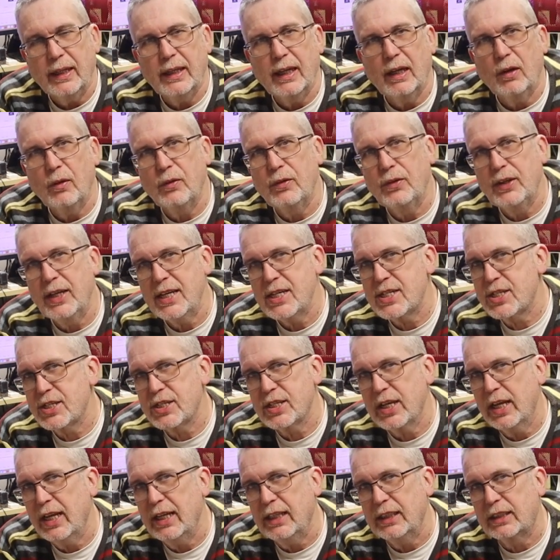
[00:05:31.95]
Now, this
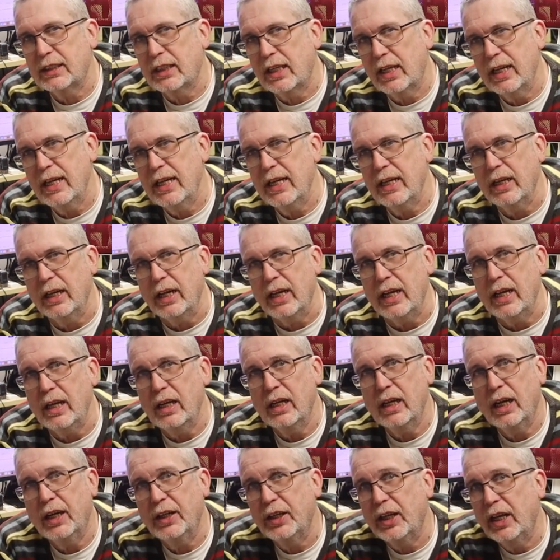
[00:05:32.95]
is
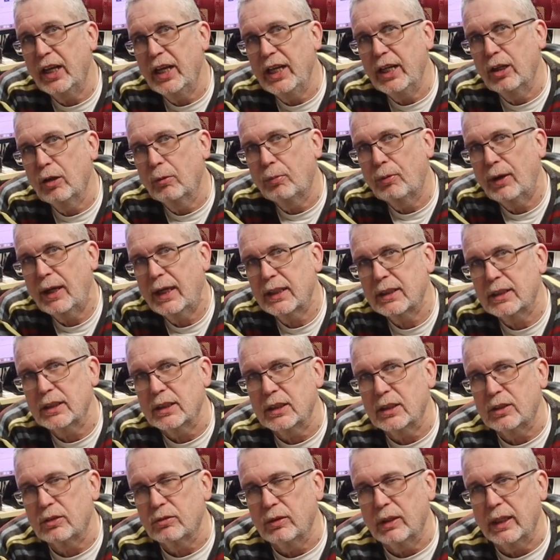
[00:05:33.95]
clearly an illegal
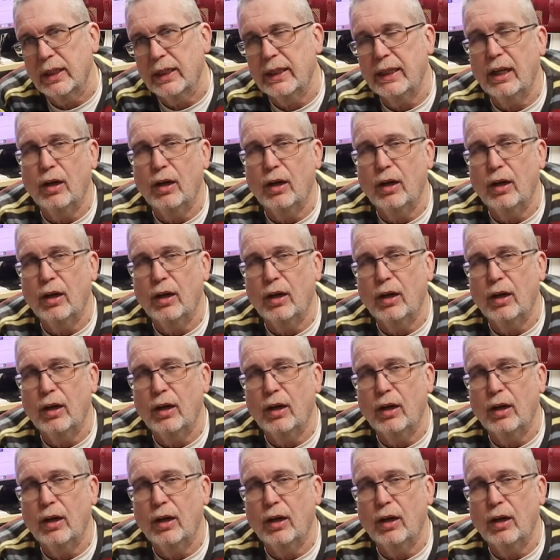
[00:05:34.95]
practice, really.